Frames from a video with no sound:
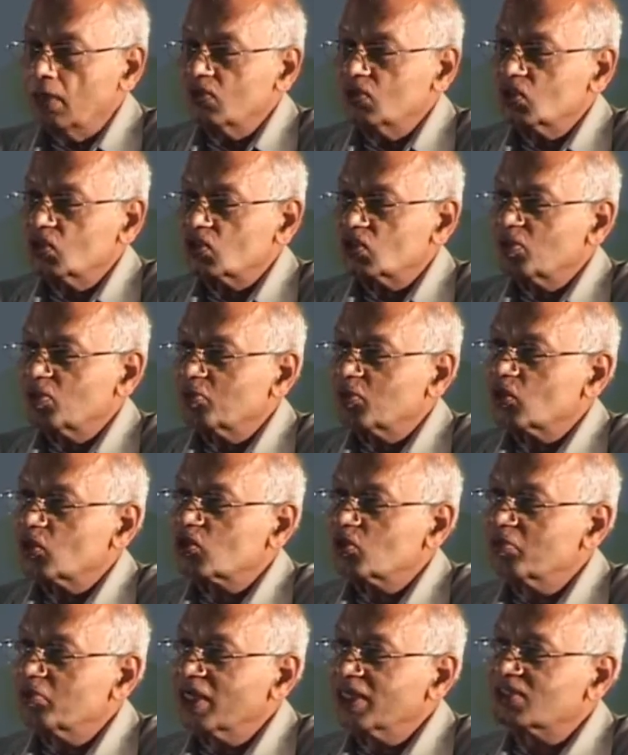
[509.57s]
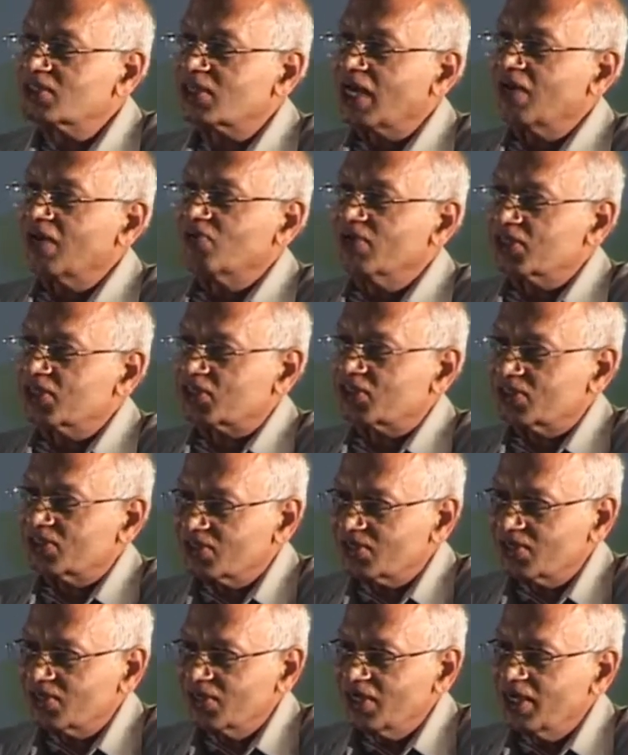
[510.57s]
which was supposed to bring salvation,
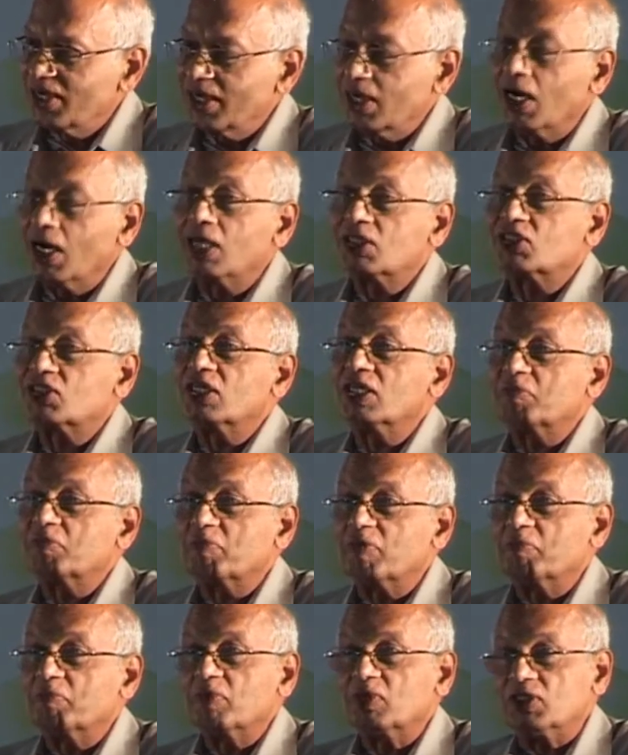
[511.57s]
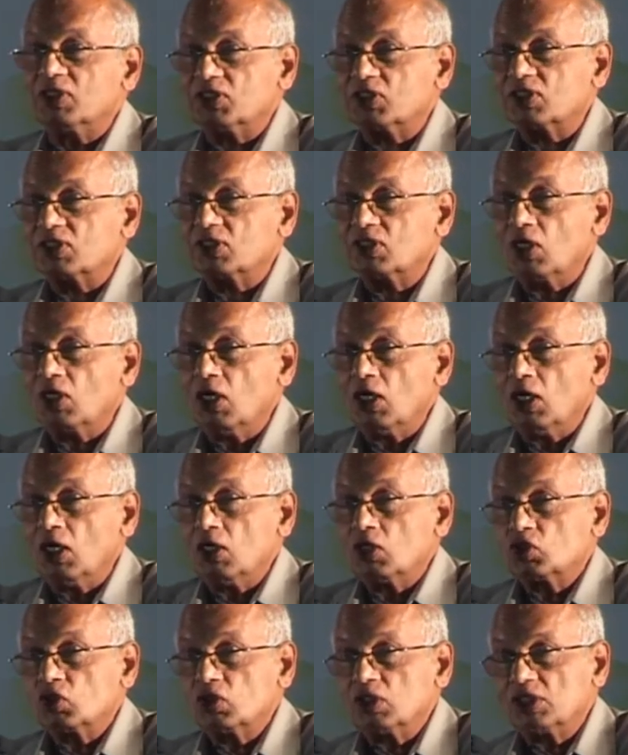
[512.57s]
an arsenic preparation.
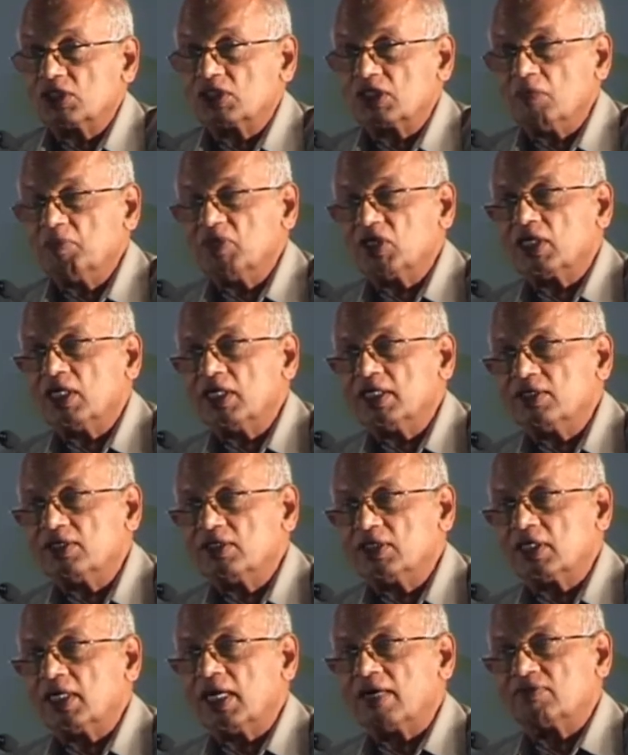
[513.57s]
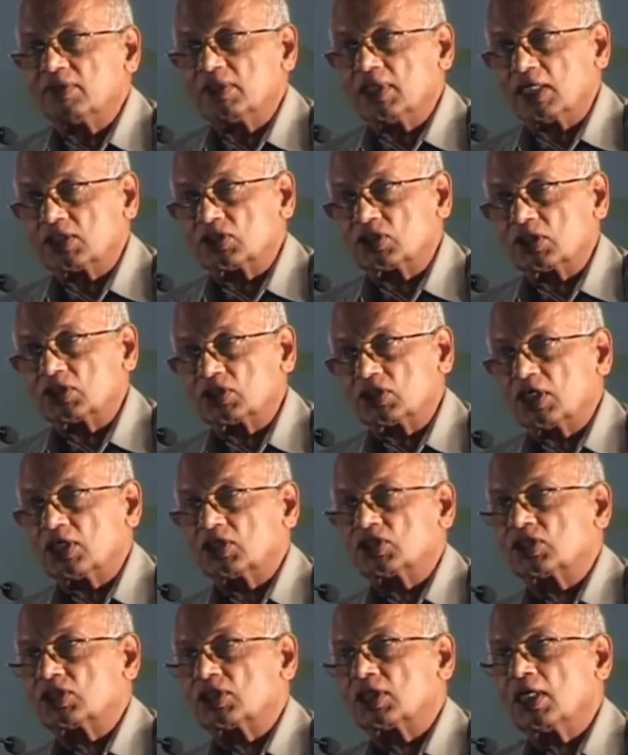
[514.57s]
So these chemically derived drugs, the
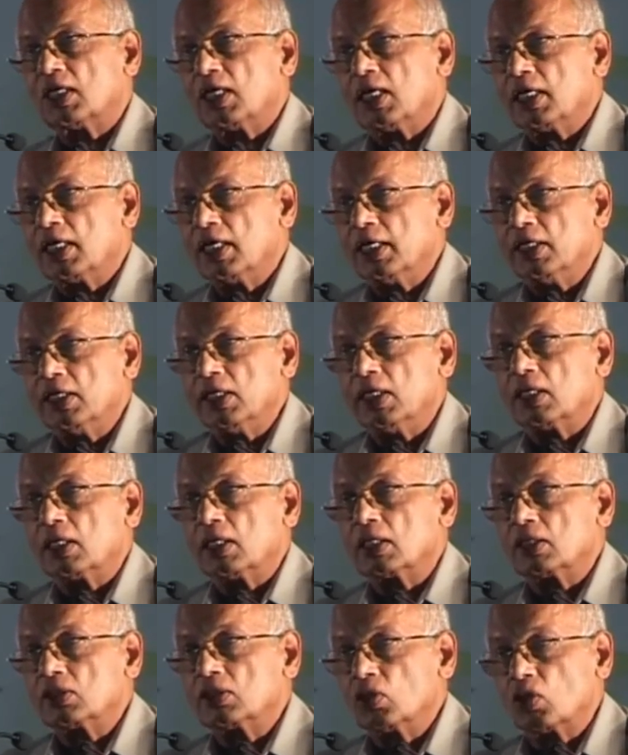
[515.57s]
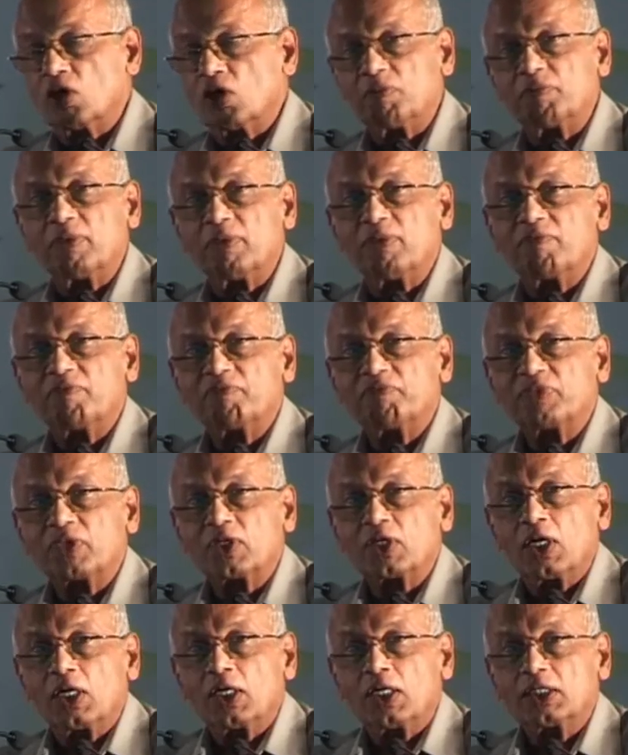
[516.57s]
search in Europe,
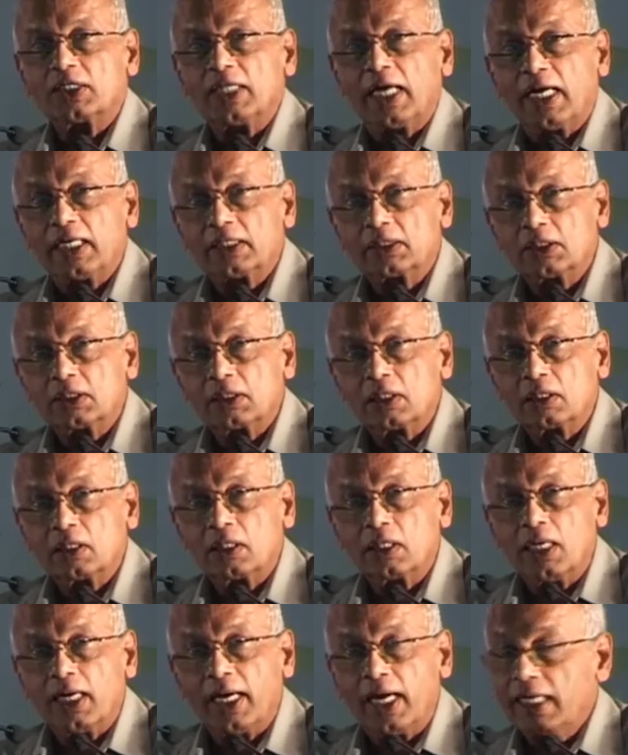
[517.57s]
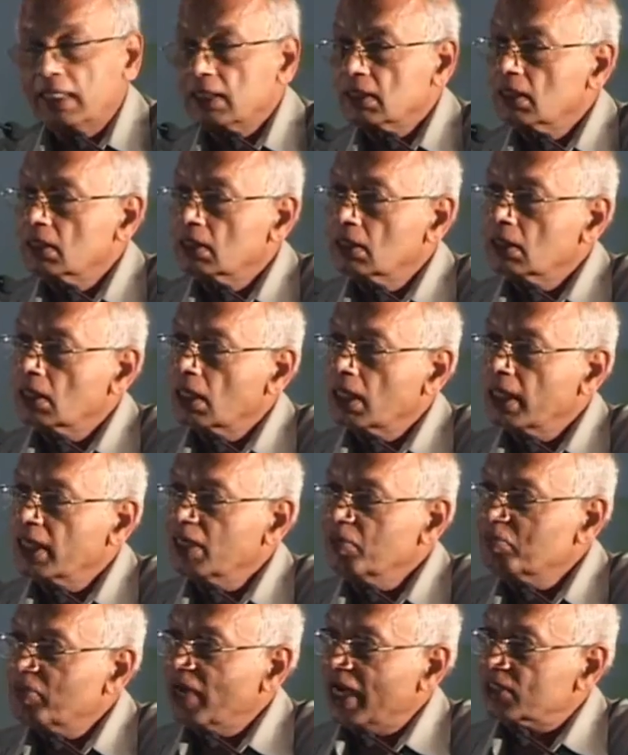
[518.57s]
that had
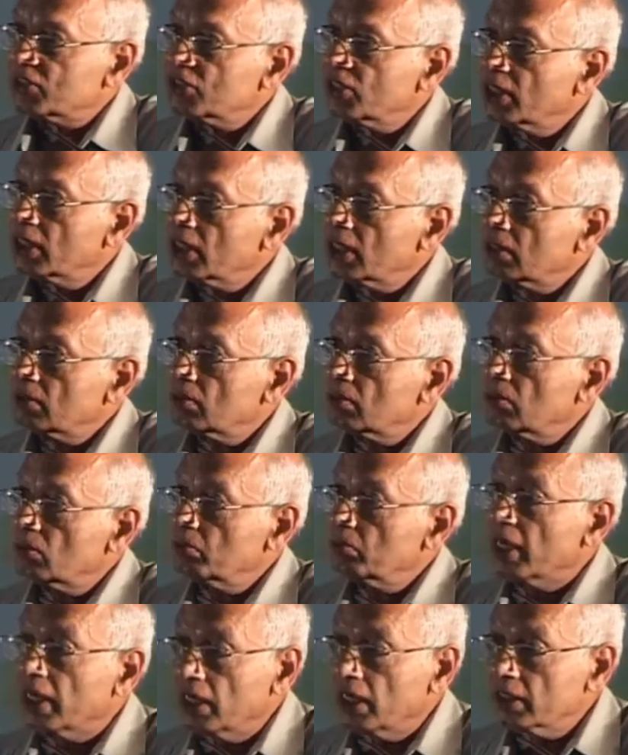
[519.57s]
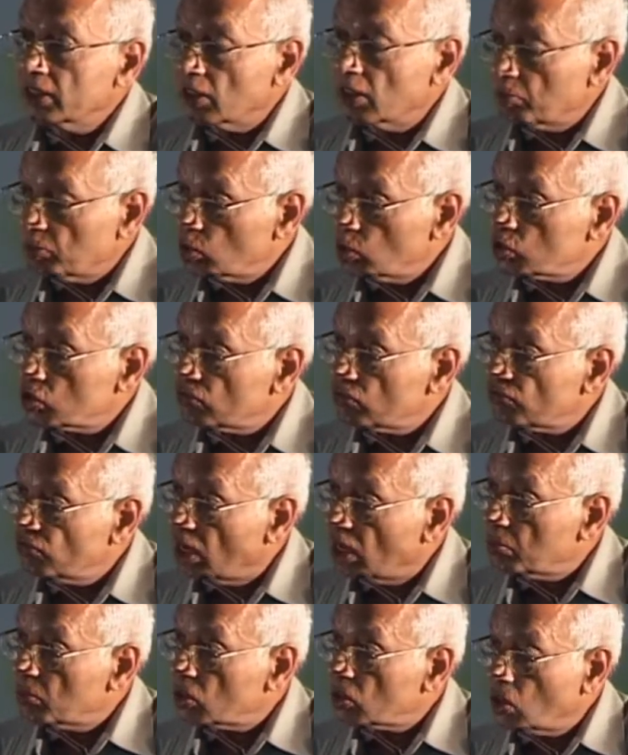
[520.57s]
an impact here, mainly the approach of
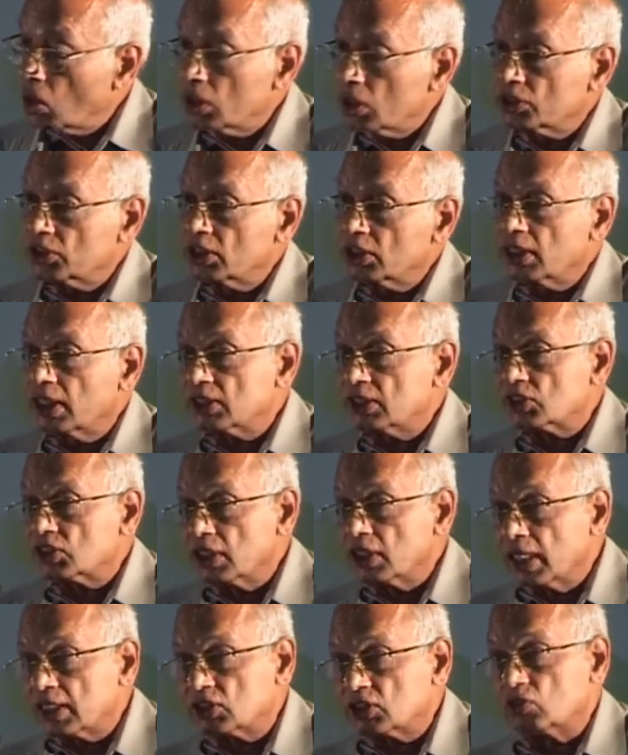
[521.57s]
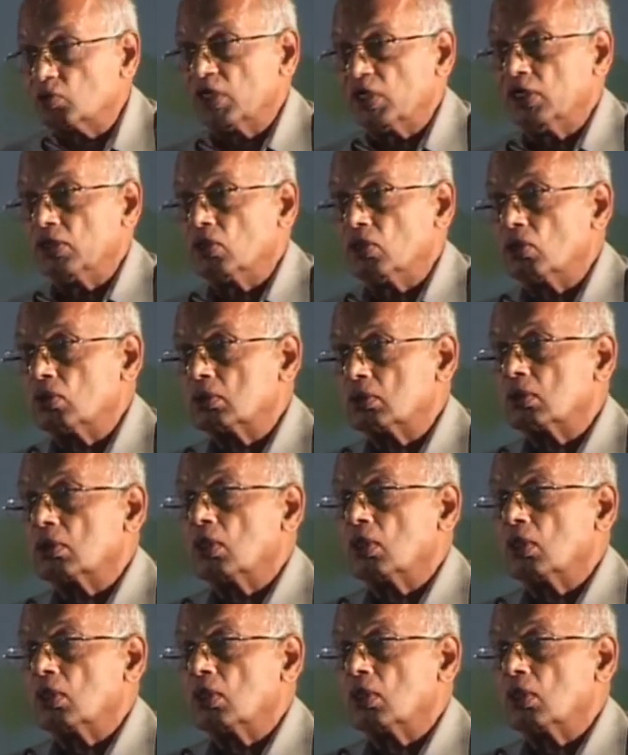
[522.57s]
pharmacology, that is the next window.